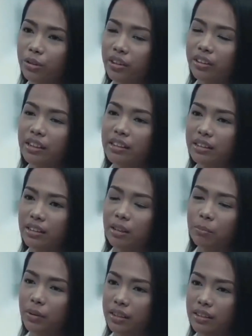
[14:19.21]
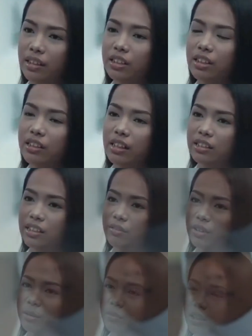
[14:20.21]
SHS subjects
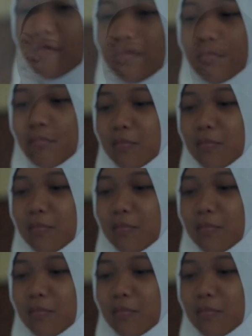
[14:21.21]
fall under